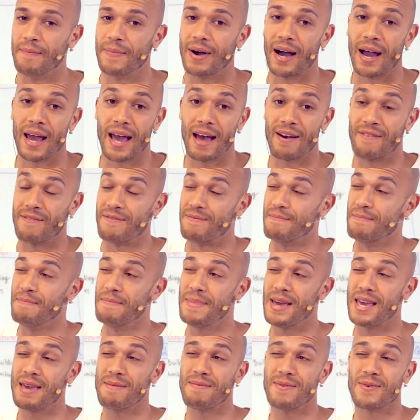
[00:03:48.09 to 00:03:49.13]
I have
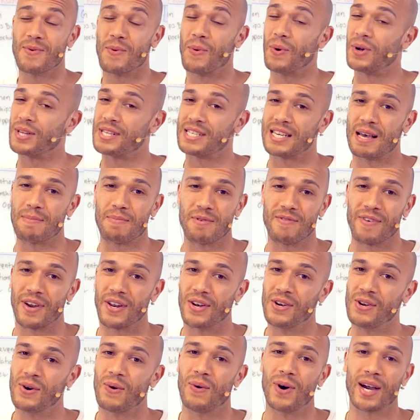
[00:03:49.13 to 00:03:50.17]
maybe WhatsApp if I
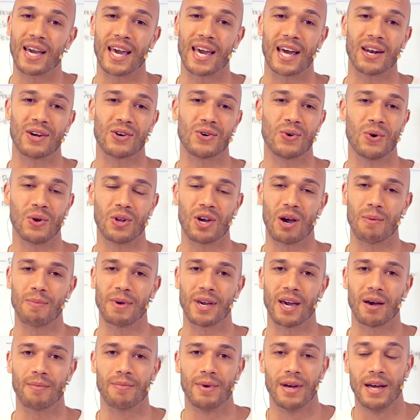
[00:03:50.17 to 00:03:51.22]
know I got a call
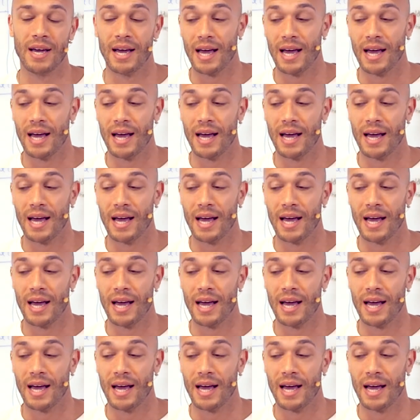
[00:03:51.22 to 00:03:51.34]
coming up.